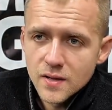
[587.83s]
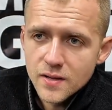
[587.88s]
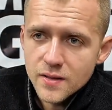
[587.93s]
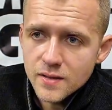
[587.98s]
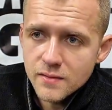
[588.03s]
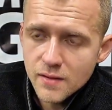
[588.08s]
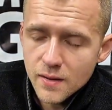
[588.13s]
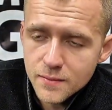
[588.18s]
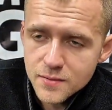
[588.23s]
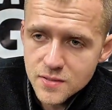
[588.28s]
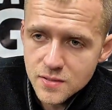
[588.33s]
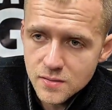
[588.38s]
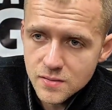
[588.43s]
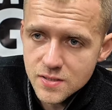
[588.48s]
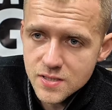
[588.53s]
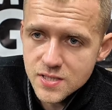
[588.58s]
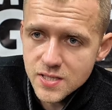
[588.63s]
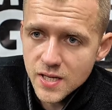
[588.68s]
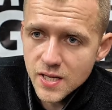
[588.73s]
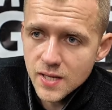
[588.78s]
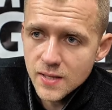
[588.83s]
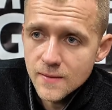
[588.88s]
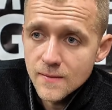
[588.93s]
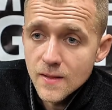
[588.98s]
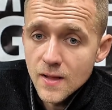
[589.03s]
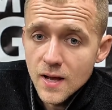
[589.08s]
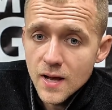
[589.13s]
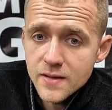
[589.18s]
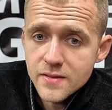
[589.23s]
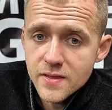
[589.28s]
They're absolutely sick.
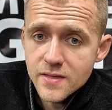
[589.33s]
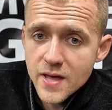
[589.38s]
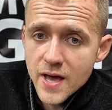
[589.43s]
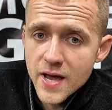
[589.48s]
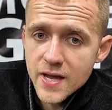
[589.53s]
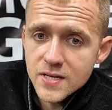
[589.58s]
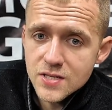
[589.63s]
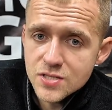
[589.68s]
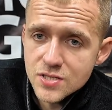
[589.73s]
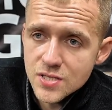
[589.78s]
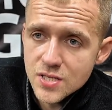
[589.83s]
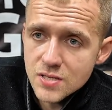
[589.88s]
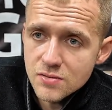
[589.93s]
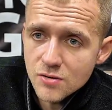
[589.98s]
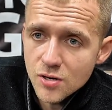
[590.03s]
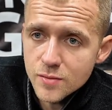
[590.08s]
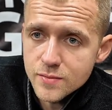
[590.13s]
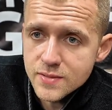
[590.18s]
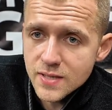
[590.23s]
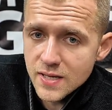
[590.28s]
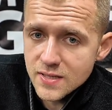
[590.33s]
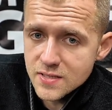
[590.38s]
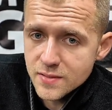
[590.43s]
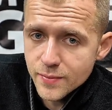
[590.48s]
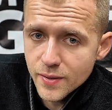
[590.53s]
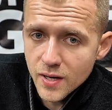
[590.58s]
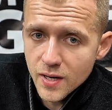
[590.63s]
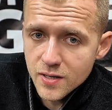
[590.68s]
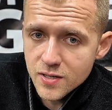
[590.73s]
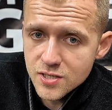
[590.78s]
And then the HD ropes, that's
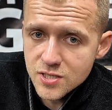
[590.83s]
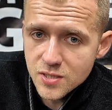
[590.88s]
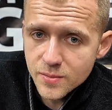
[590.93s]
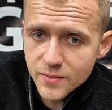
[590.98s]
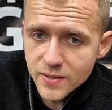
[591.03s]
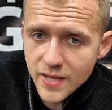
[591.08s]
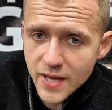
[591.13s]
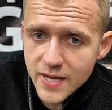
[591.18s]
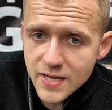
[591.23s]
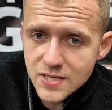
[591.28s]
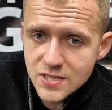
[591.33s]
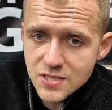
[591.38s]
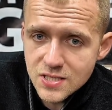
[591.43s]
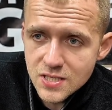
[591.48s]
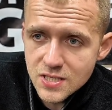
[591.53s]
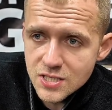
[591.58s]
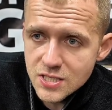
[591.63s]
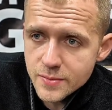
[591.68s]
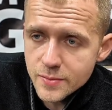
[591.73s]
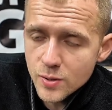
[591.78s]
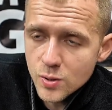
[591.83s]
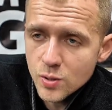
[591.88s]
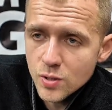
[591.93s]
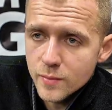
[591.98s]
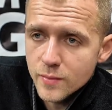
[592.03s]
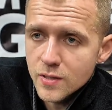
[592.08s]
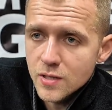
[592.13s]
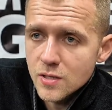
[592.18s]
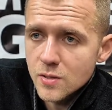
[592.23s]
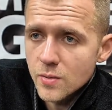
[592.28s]
the partnership with HD Gym
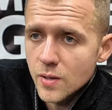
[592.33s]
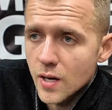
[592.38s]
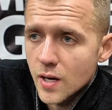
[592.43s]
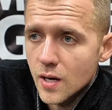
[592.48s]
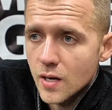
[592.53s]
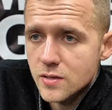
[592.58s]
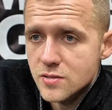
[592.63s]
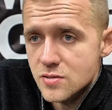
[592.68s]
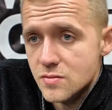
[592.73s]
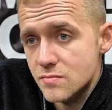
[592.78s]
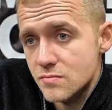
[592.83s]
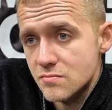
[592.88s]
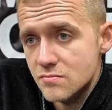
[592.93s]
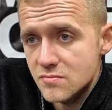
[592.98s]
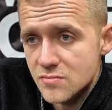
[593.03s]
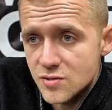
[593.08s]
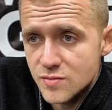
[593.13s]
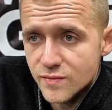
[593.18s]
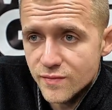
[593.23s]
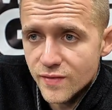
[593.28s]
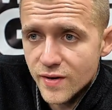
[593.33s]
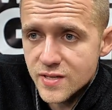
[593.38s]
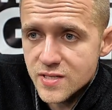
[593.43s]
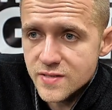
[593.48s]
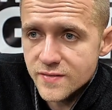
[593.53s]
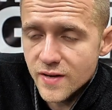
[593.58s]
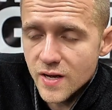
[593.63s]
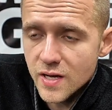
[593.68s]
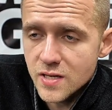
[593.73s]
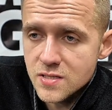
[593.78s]
Equipment, who are some
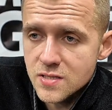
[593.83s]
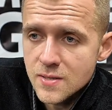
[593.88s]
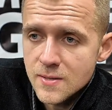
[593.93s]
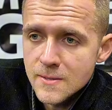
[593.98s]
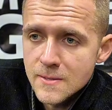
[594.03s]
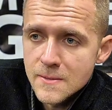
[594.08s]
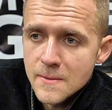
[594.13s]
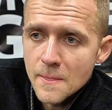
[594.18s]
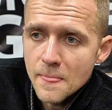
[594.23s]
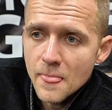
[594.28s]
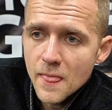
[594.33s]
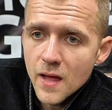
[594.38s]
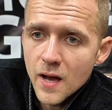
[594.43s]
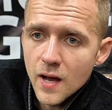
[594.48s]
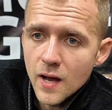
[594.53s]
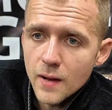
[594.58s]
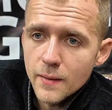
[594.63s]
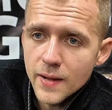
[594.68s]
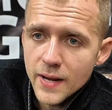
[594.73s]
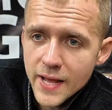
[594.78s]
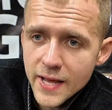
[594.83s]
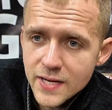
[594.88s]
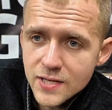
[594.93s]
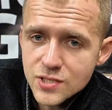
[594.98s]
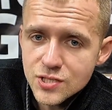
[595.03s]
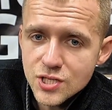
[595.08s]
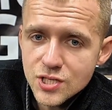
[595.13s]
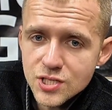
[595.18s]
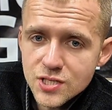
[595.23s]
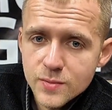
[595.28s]
friends of ours. And
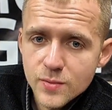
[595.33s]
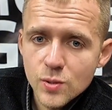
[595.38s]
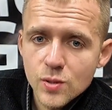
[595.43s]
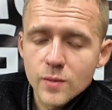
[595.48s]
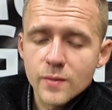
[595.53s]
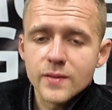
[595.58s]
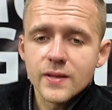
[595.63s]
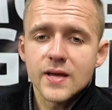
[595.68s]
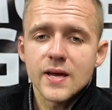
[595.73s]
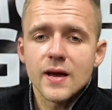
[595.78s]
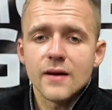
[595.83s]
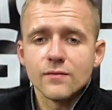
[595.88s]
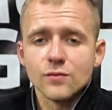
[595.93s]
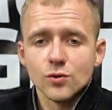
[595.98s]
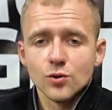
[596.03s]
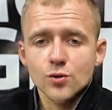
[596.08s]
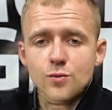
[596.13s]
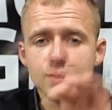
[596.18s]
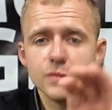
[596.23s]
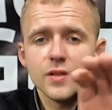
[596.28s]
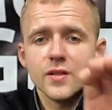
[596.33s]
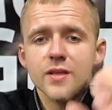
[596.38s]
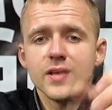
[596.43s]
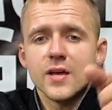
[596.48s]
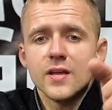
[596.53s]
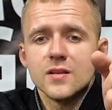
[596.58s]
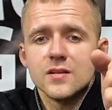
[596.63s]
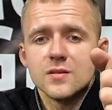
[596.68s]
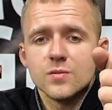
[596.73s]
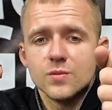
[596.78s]
HD Gym Equipment, they have loops on the
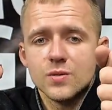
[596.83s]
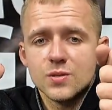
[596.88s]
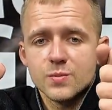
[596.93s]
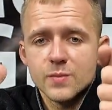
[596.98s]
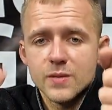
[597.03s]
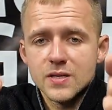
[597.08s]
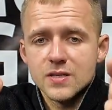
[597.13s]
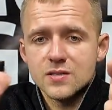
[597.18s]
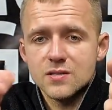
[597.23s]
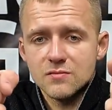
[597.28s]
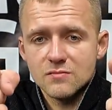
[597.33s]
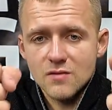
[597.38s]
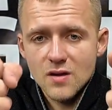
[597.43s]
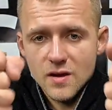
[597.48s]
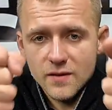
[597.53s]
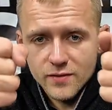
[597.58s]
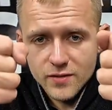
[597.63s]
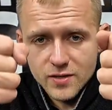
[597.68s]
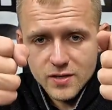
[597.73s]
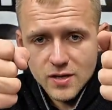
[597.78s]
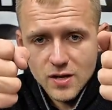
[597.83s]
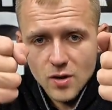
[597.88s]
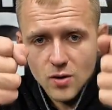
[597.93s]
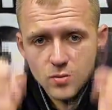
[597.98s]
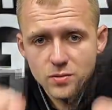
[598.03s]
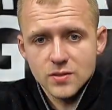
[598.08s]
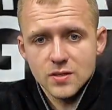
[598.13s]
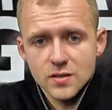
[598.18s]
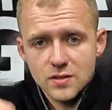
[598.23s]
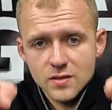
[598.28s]
end, which means that rather than
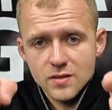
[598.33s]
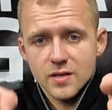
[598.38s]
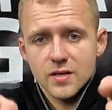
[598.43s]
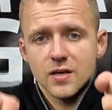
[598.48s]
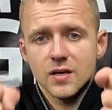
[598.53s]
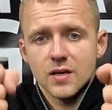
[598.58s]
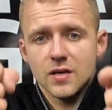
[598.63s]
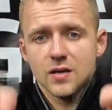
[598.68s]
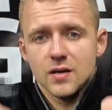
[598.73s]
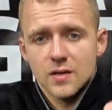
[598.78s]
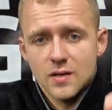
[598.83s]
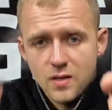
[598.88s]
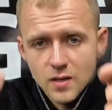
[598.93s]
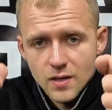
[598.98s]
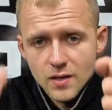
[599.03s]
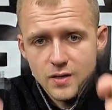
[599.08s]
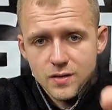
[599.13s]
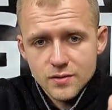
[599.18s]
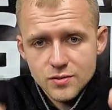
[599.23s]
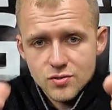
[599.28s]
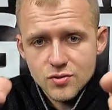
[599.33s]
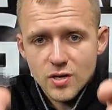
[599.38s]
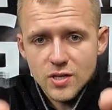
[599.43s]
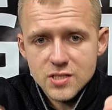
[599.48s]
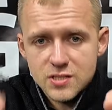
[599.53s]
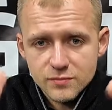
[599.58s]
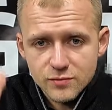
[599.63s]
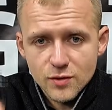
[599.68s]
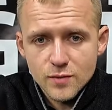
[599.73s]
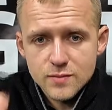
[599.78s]
holding the the
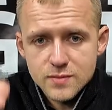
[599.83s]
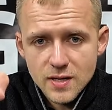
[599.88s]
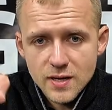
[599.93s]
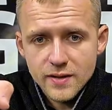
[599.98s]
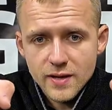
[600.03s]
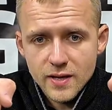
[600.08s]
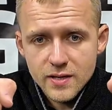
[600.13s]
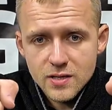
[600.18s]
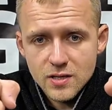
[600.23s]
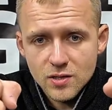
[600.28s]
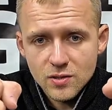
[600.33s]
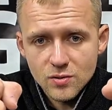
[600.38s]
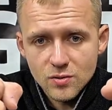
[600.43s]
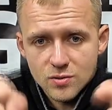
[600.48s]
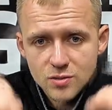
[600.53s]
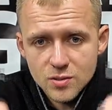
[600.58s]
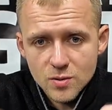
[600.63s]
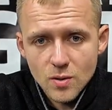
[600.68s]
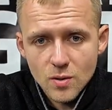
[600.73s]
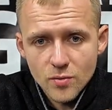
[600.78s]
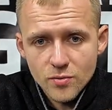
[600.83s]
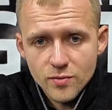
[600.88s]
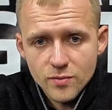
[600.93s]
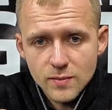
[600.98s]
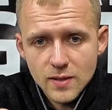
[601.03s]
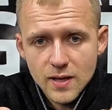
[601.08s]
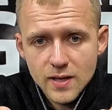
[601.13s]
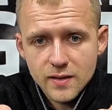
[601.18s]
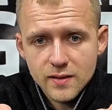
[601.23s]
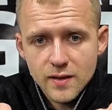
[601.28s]
tricep ropes like that. You can also hold
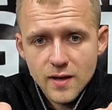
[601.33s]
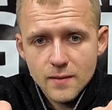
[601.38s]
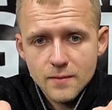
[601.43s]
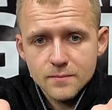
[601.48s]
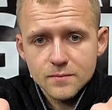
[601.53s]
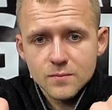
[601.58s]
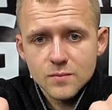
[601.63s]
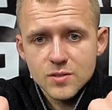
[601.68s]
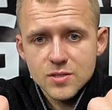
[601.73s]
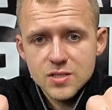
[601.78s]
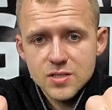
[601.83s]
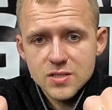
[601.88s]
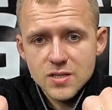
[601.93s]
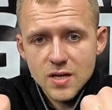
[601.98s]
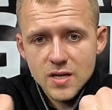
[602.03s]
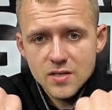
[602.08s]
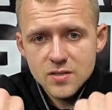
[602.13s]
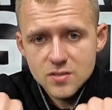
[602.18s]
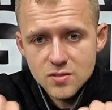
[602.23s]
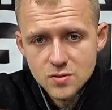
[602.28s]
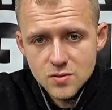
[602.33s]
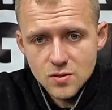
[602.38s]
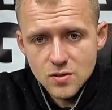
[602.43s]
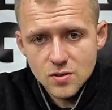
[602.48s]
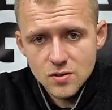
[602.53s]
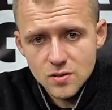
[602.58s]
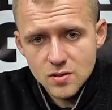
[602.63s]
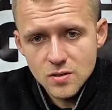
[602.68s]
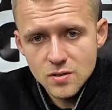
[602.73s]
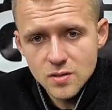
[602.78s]
them like that, which is nice. So you
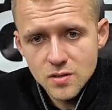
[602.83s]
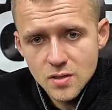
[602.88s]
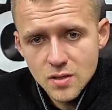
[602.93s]
can